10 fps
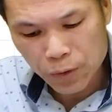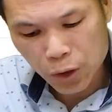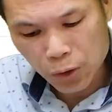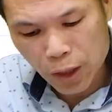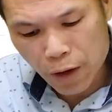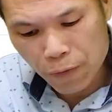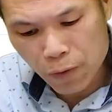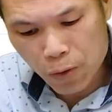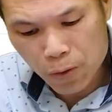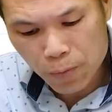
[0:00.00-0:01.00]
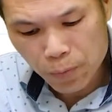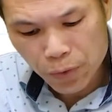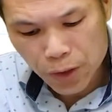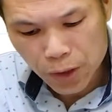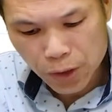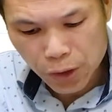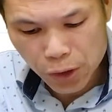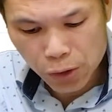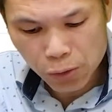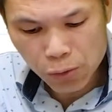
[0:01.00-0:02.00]
So therefore,
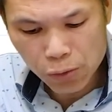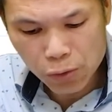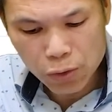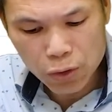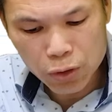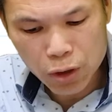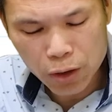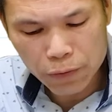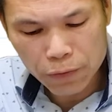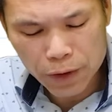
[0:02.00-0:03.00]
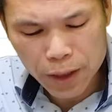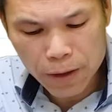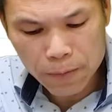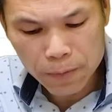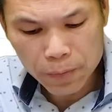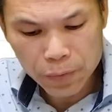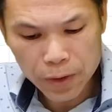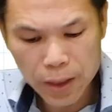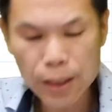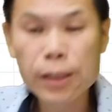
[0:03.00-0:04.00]
u dot v
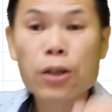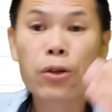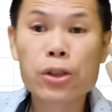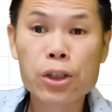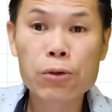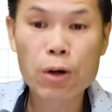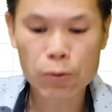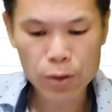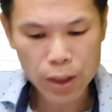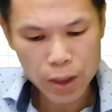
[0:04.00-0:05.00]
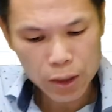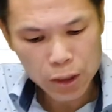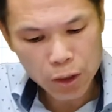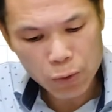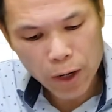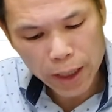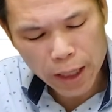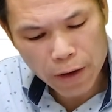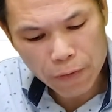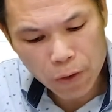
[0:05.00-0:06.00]
is equal to 0. So right,
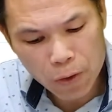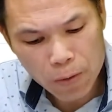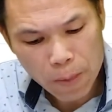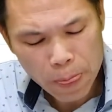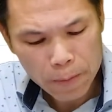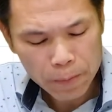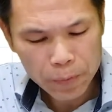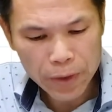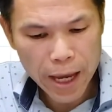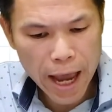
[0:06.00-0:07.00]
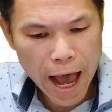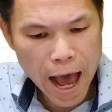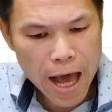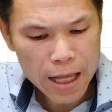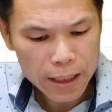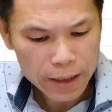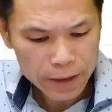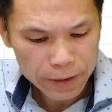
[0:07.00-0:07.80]
therefore, they are